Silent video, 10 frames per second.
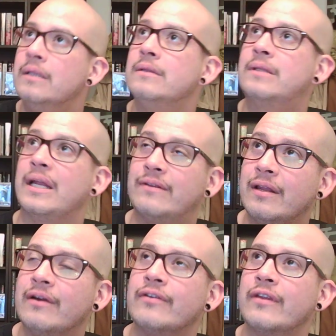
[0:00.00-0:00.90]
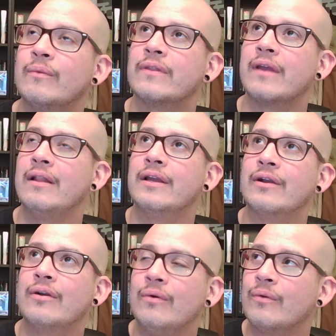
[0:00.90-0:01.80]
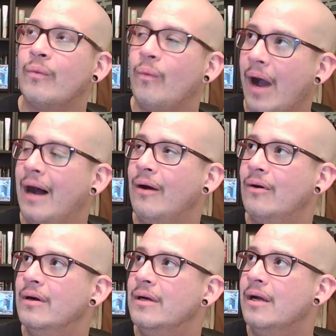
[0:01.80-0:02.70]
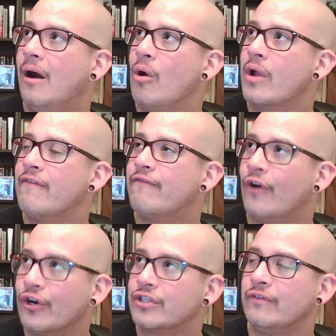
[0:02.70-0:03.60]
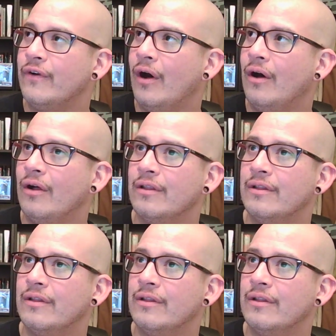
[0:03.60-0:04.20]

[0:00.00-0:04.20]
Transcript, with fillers: that dinner scene with Elliot Gould. Wow. Okay, first of all,